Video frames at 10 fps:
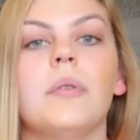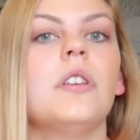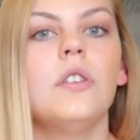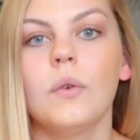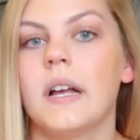
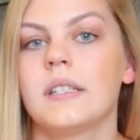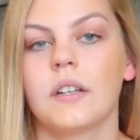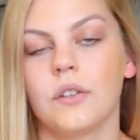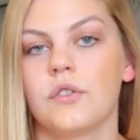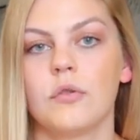but you as
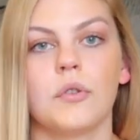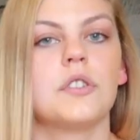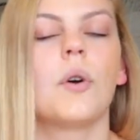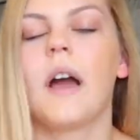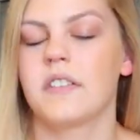the
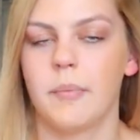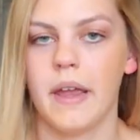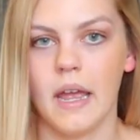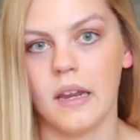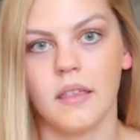consumer don't have to
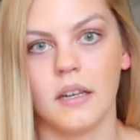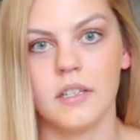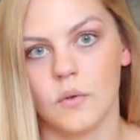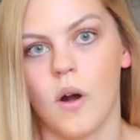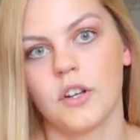pay anything
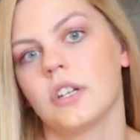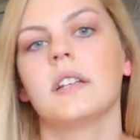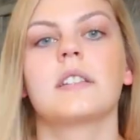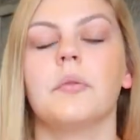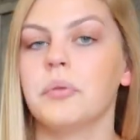to watch it.
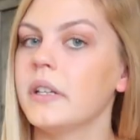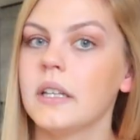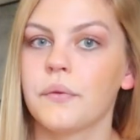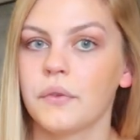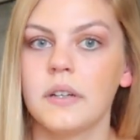It's
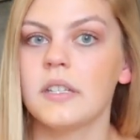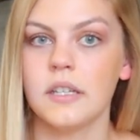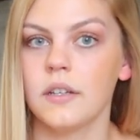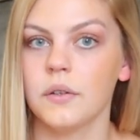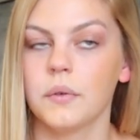completely free
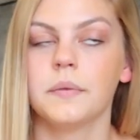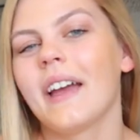to you.